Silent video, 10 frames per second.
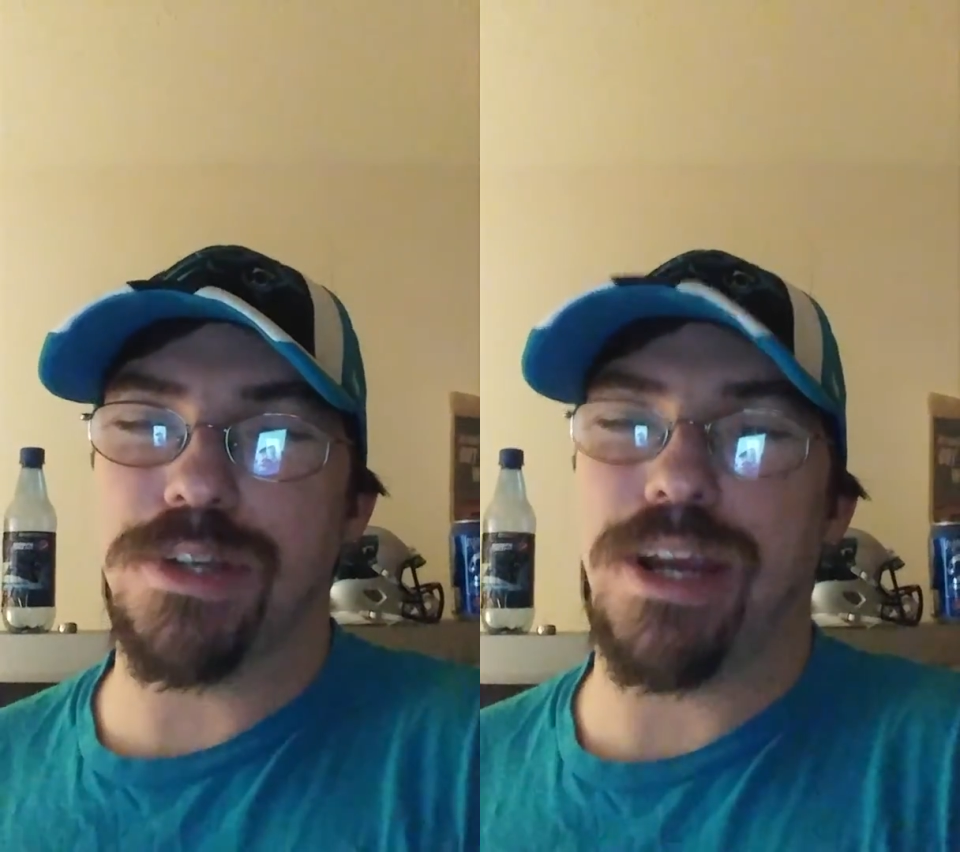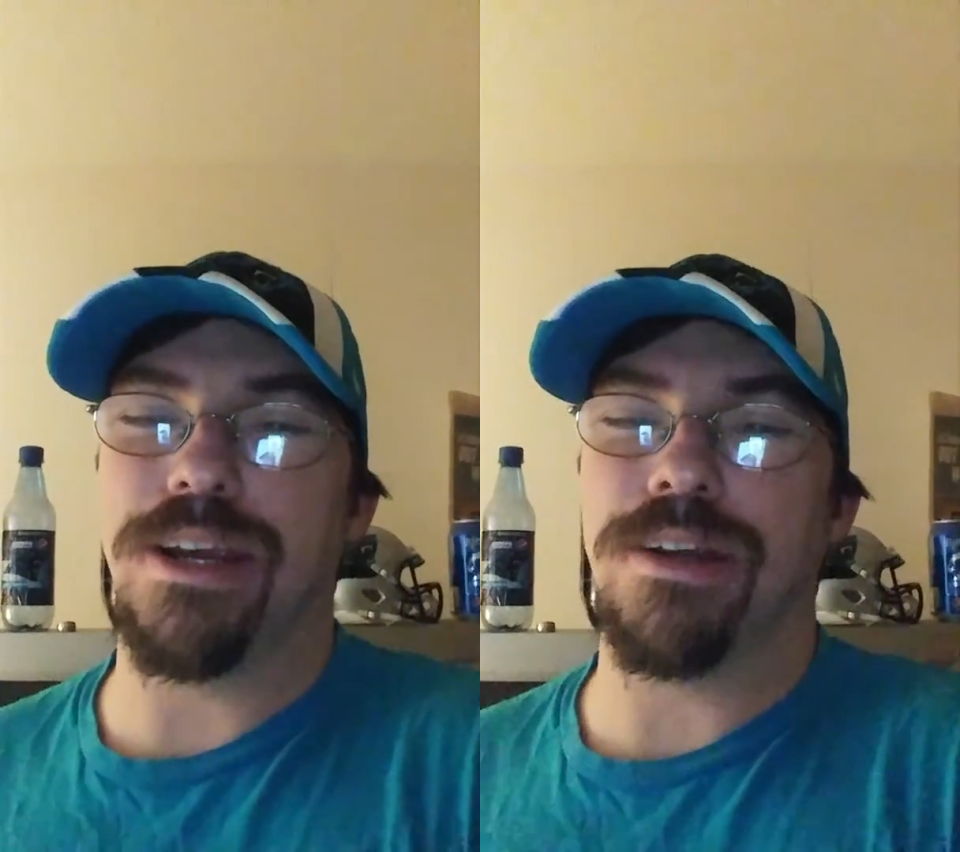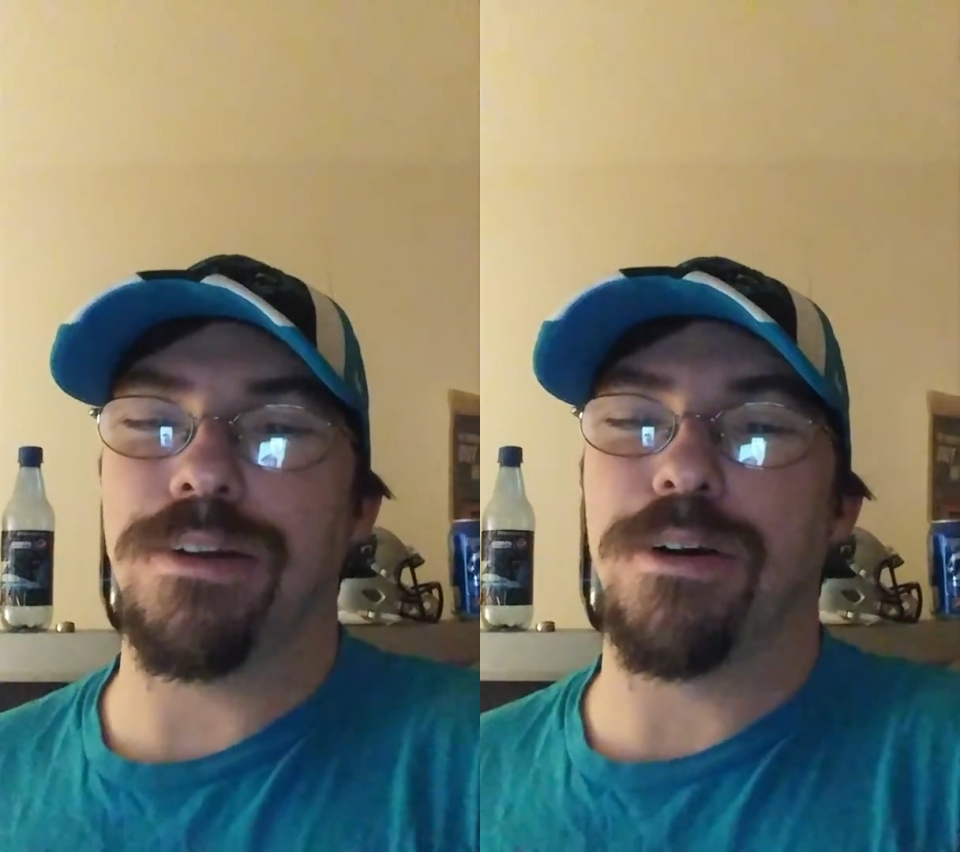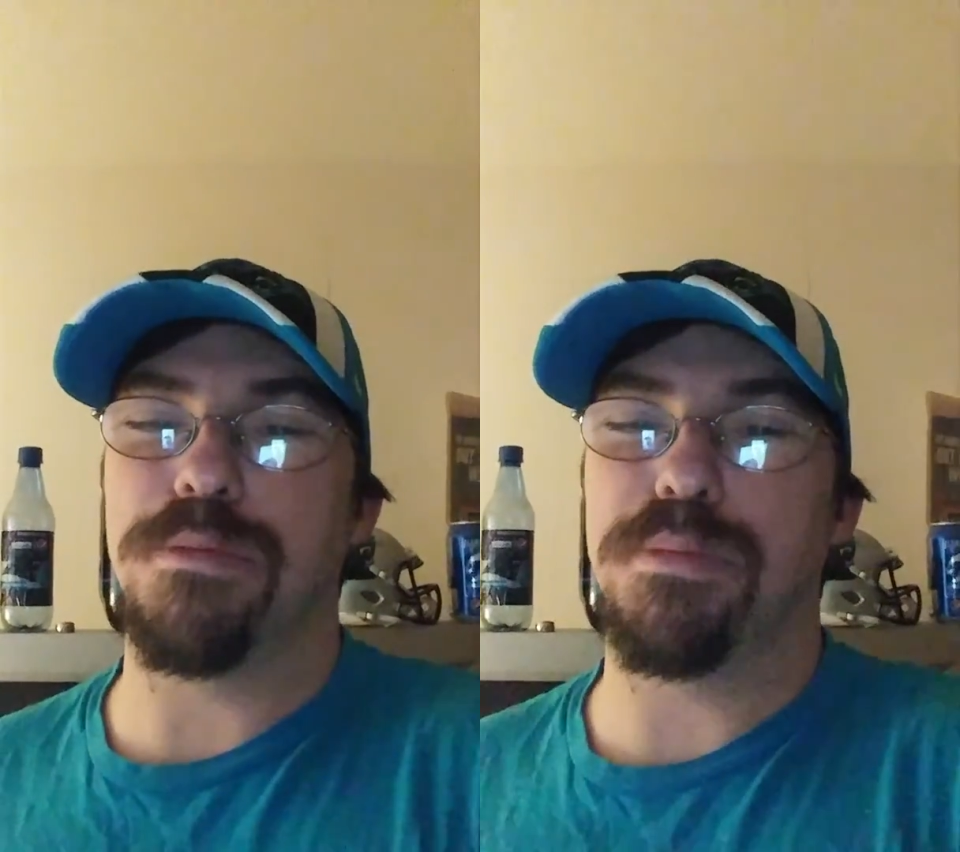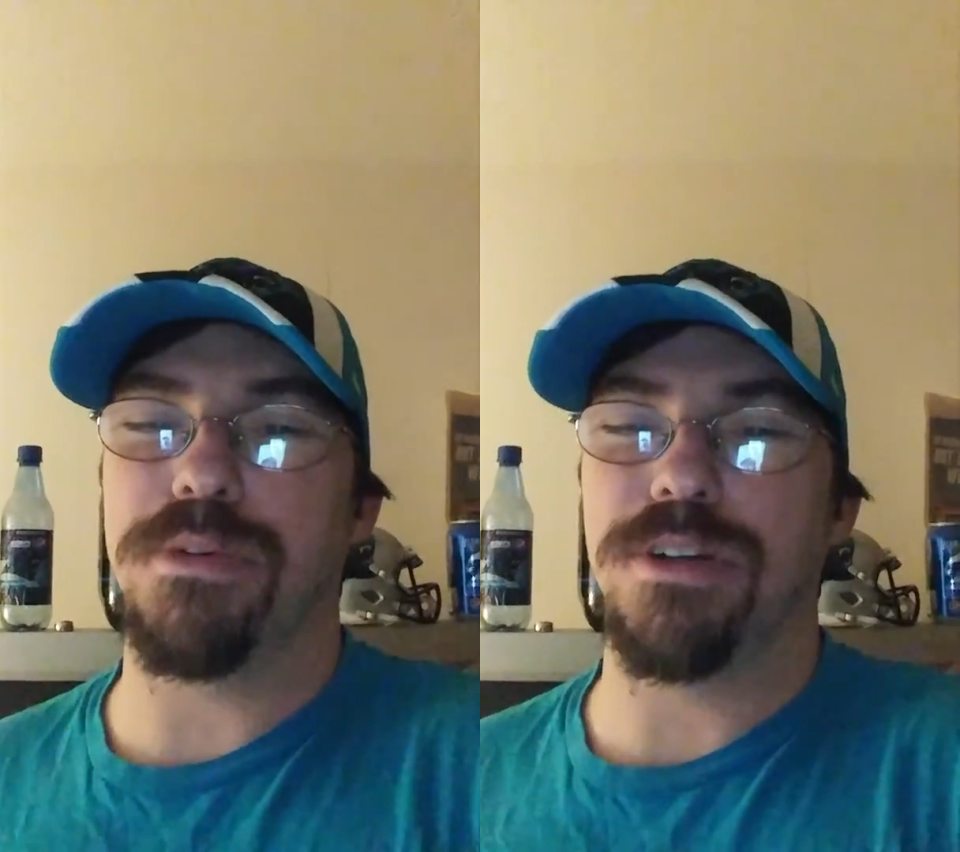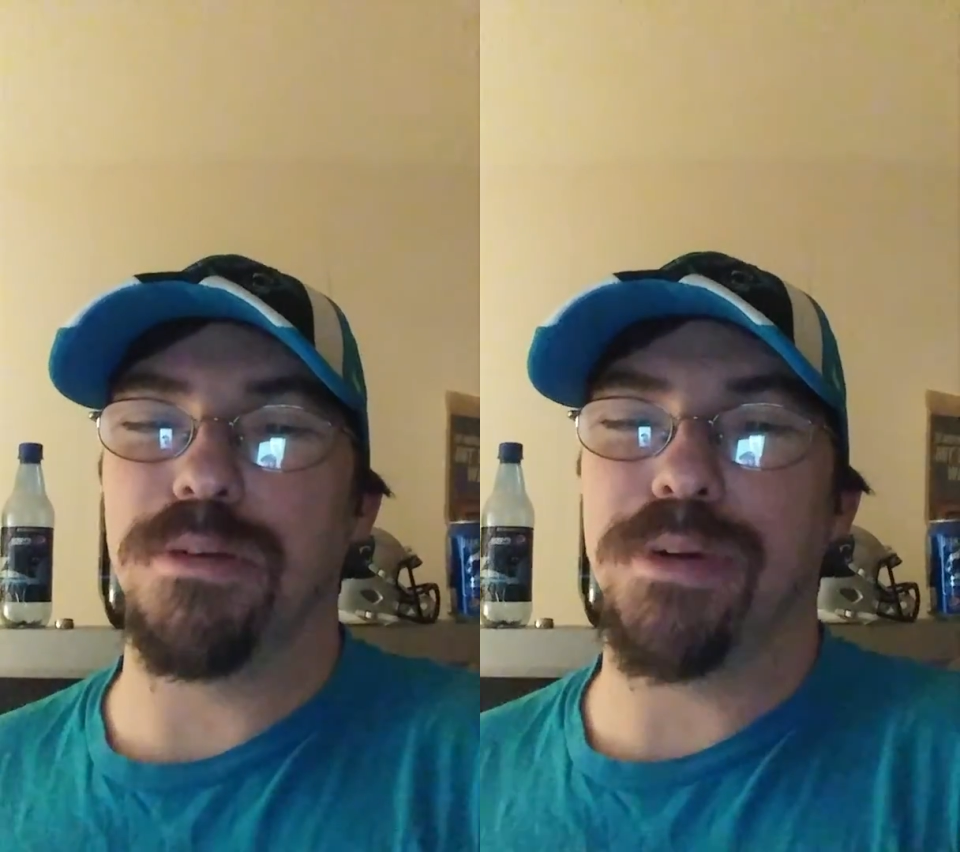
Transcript: and I'll be putting them